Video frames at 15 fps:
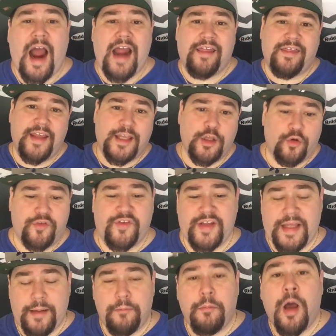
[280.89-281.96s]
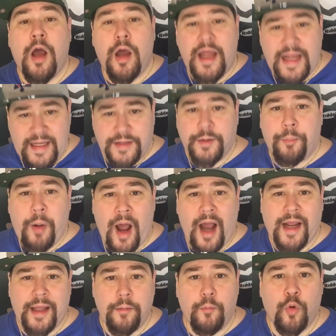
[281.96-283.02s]
I think you'll see him in the
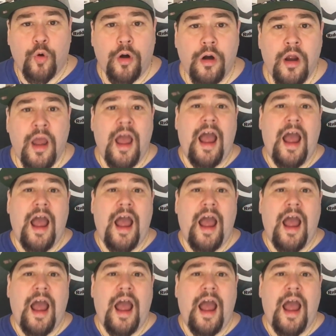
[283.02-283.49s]
pocket more.